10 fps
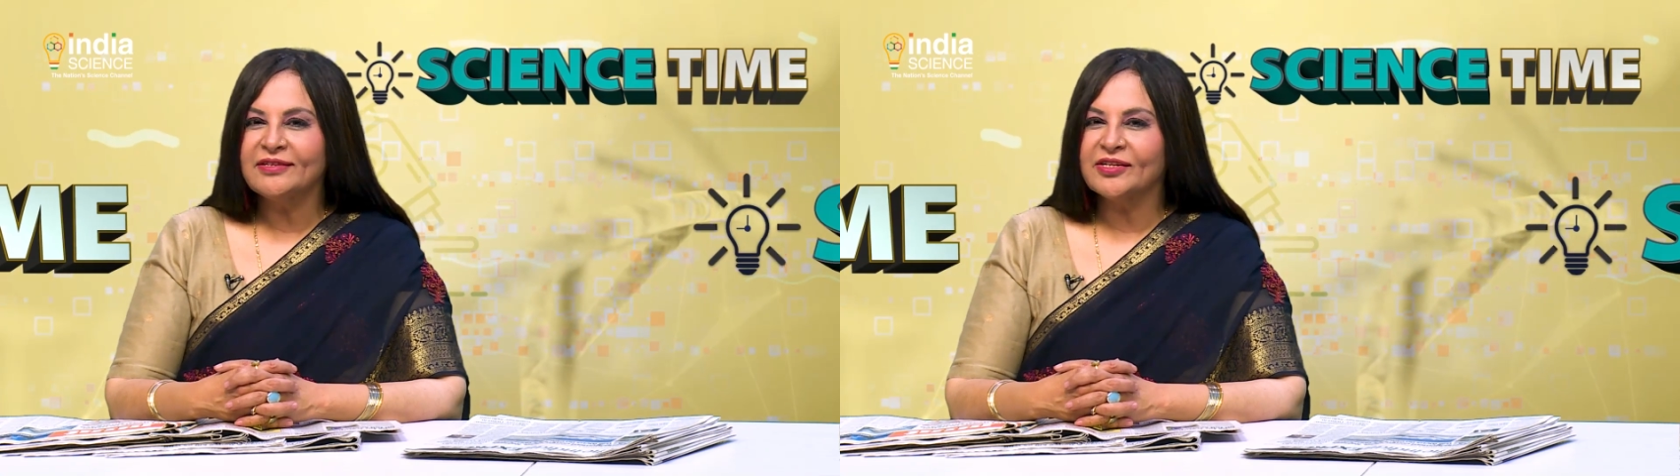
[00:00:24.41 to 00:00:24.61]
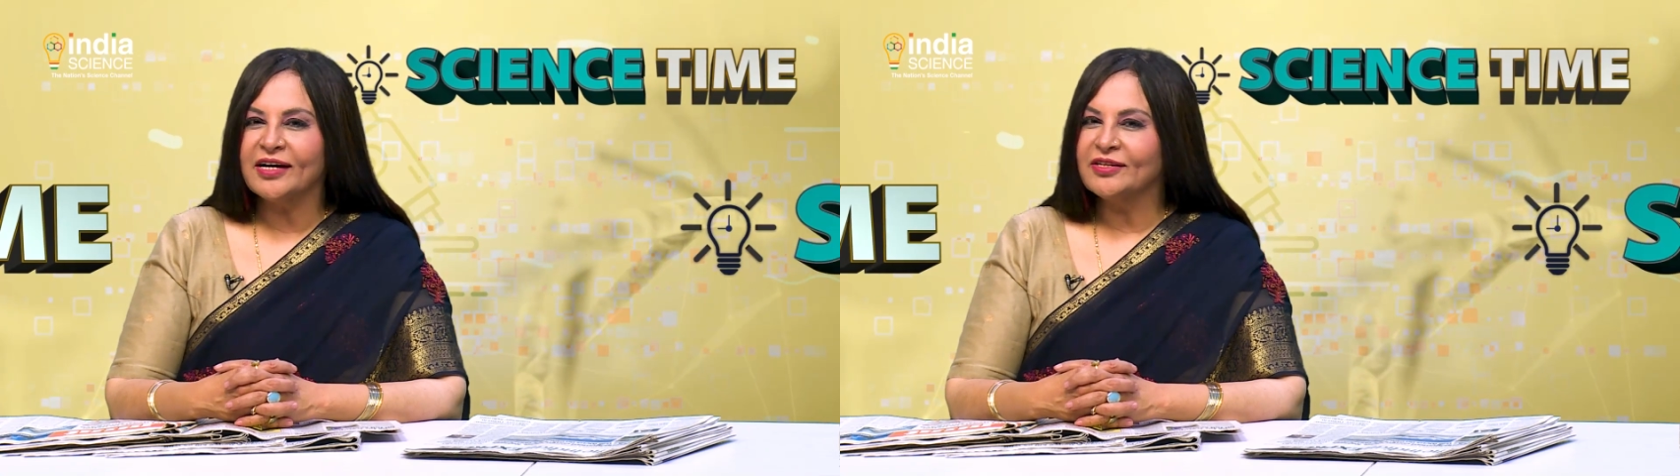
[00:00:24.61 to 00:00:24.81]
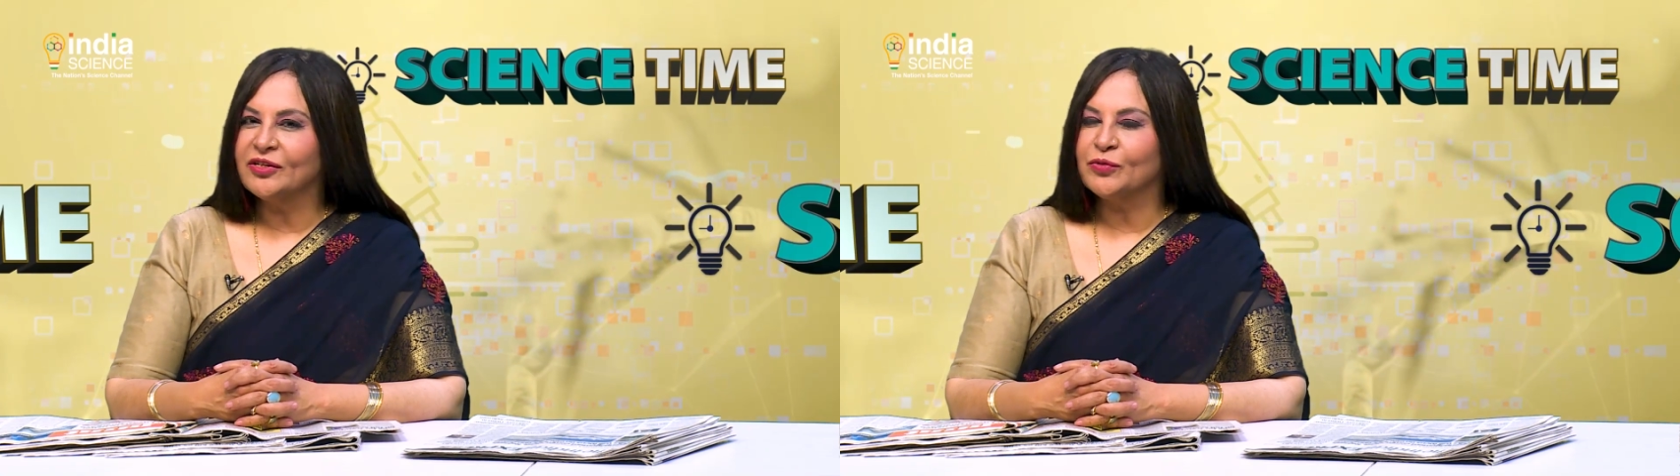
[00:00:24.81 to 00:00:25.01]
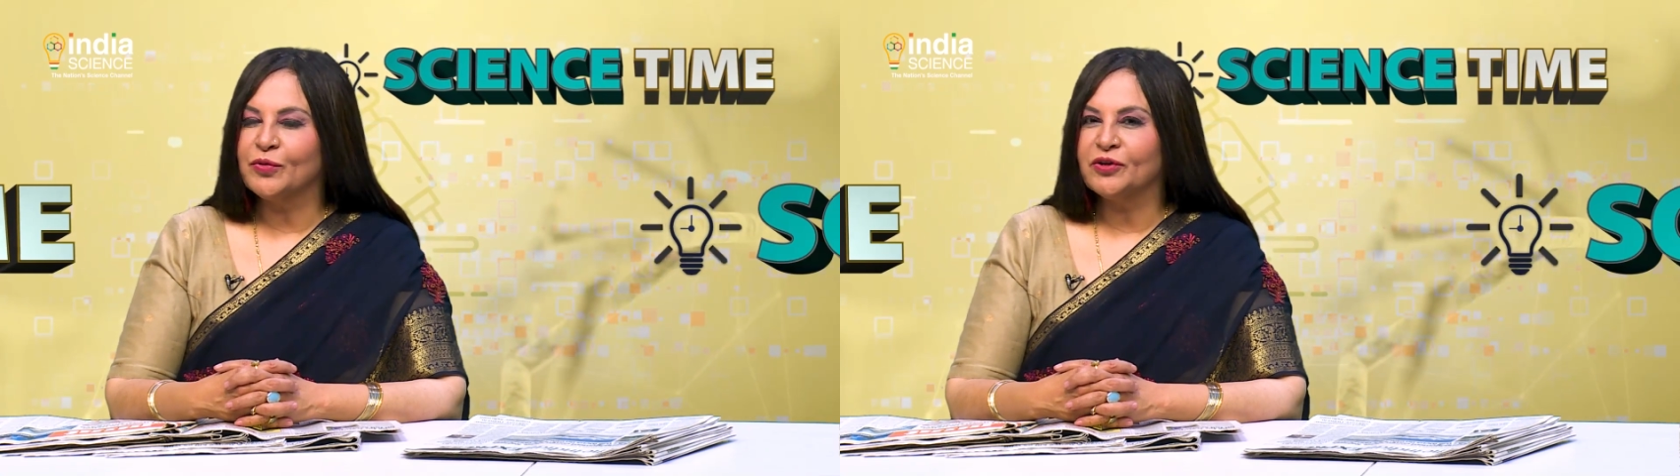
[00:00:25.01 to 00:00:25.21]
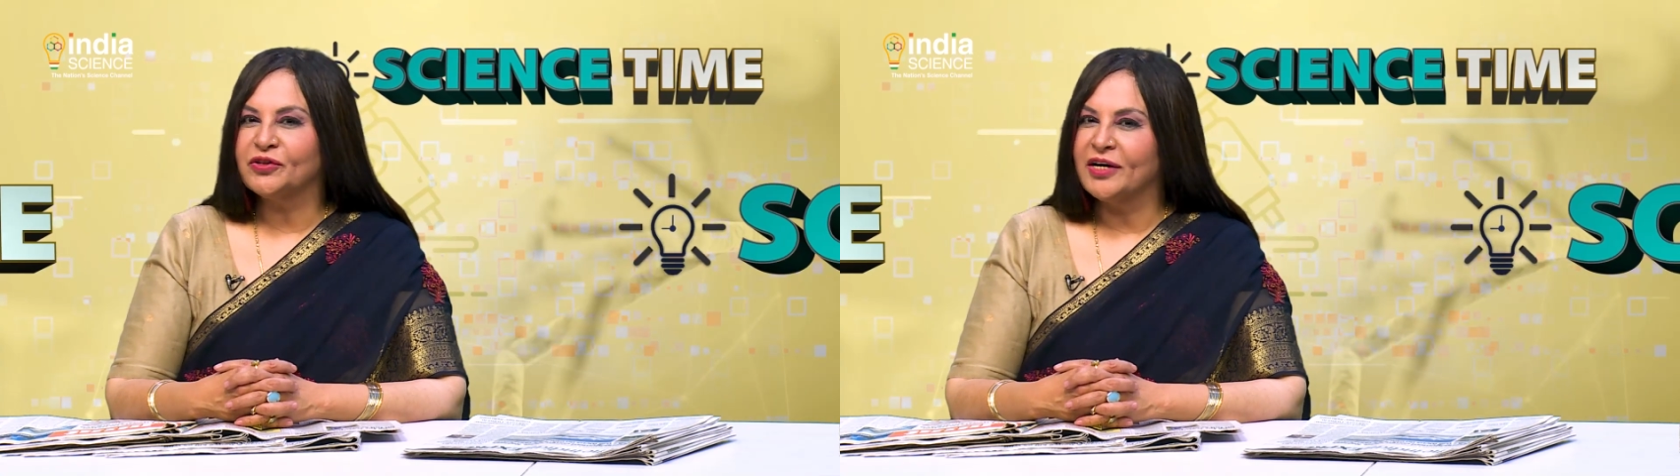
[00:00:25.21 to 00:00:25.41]
chance to
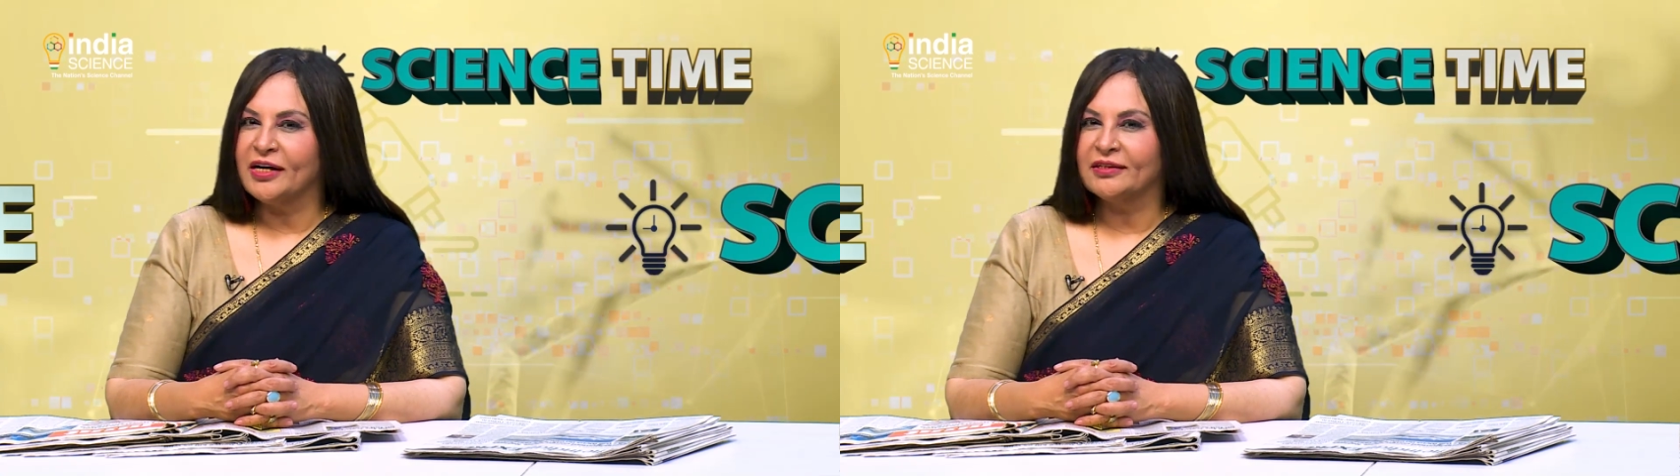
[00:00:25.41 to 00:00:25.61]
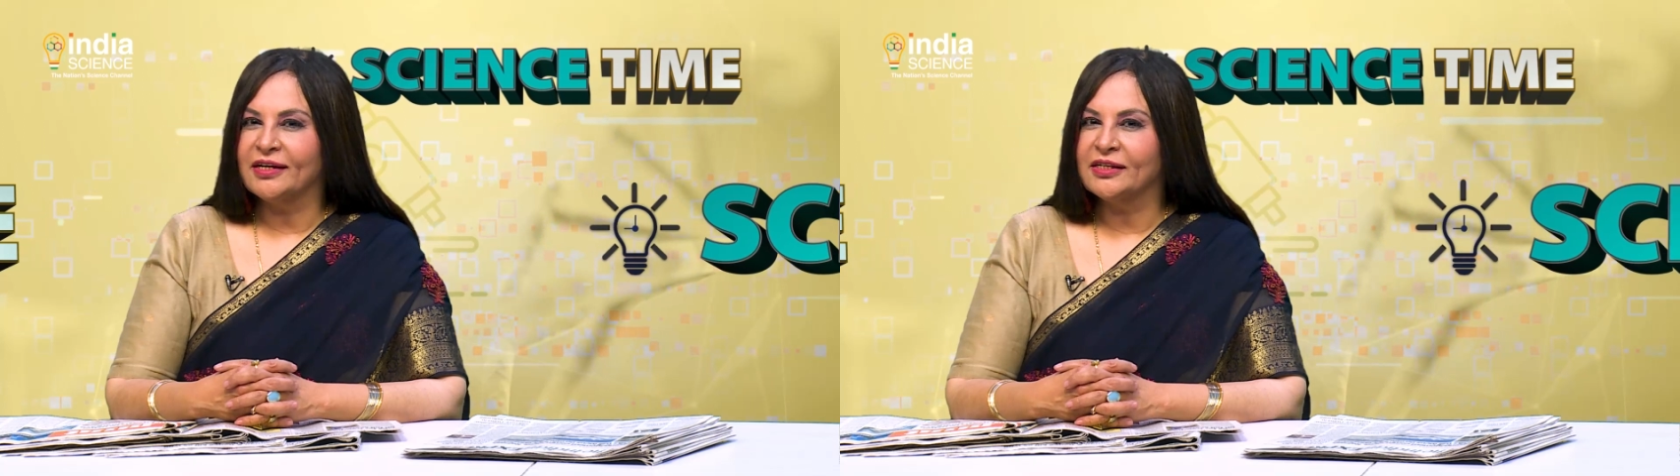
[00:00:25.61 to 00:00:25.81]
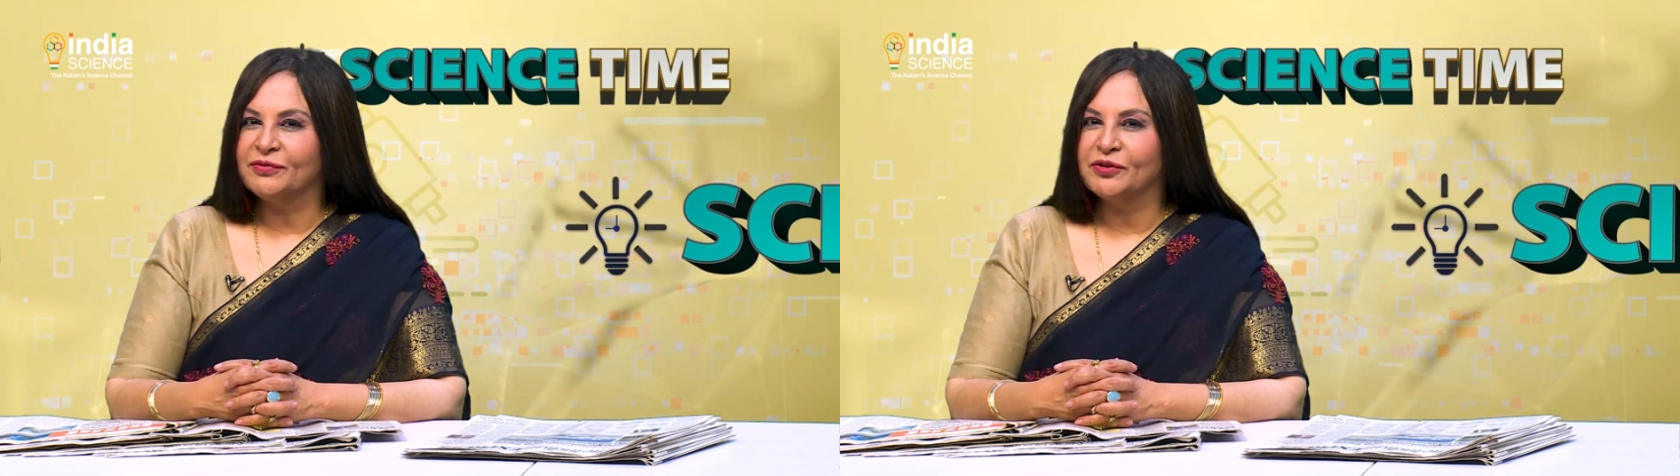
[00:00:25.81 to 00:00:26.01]
watch NASA's